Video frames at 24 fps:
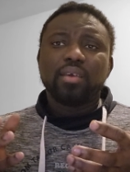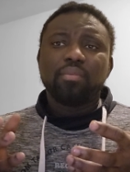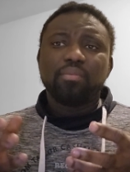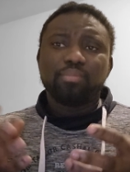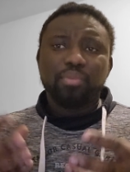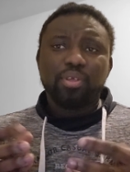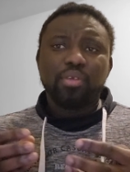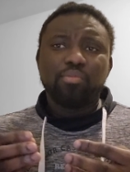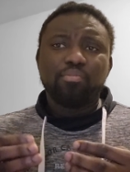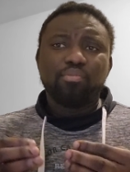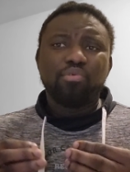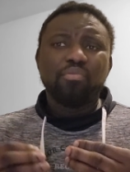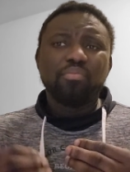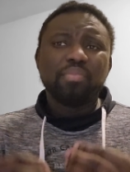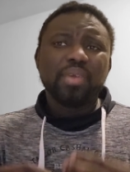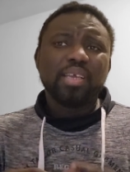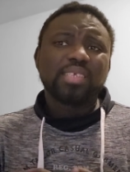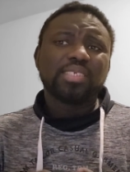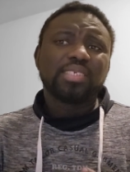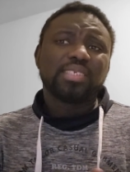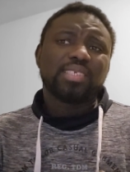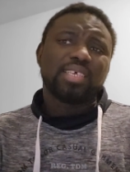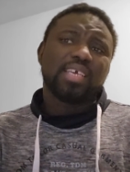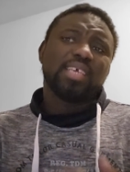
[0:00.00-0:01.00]
people make
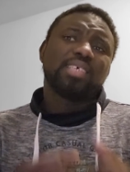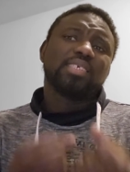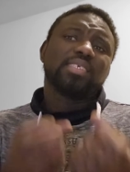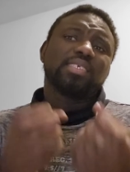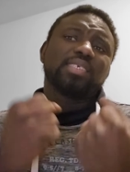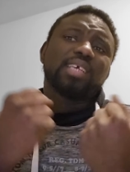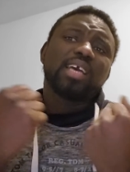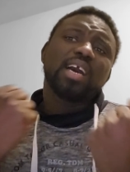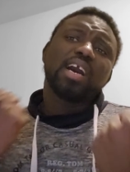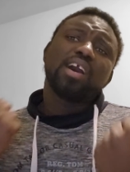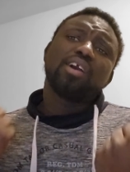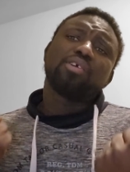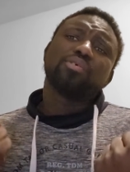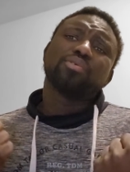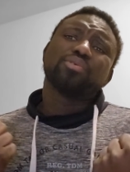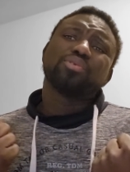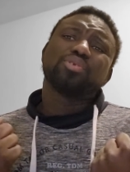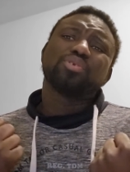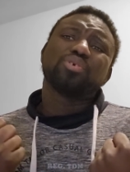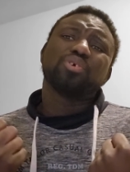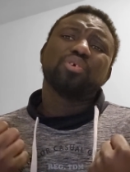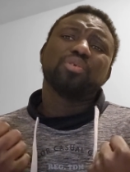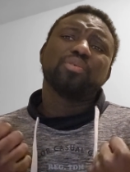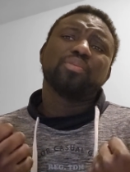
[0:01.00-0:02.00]
sense out
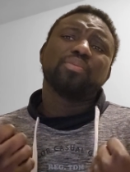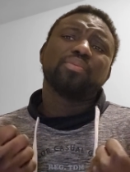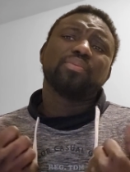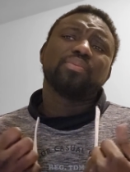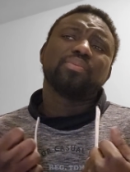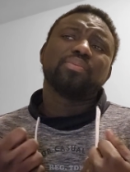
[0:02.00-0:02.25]
of